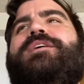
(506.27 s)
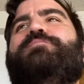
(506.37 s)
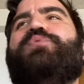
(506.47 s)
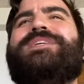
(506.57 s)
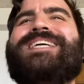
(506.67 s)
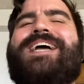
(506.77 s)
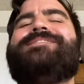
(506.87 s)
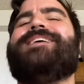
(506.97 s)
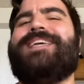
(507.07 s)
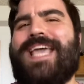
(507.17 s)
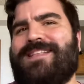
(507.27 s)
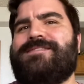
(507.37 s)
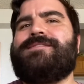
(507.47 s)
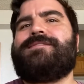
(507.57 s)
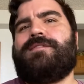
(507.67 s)
protects
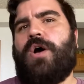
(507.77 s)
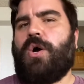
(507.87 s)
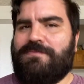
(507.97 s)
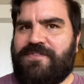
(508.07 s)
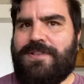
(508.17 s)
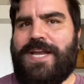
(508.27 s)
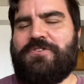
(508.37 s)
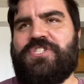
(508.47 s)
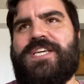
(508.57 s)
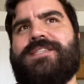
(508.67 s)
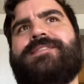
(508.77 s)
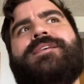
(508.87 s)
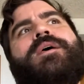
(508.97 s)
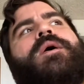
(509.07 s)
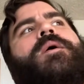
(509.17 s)
against harmful energies.
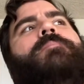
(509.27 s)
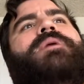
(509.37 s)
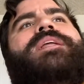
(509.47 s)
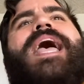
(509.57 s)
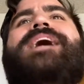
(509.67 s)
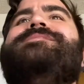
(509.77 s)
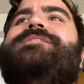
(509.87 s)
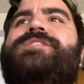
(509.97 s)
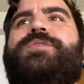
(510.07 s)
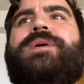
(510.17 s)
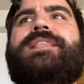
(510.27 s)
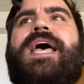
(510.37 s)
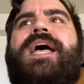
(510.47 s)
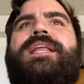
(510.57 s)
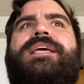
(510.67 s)
But as it's doing
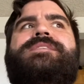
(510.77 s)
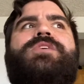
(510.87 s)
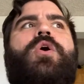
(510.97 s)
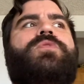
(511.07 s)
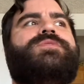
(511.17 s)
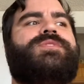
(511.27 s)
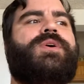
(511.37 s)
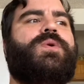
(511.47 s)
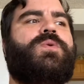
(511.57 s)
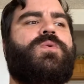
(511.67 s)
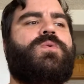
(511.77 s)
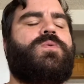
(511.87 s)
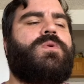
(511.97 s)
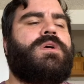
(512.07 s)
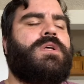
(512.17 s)
that, it's also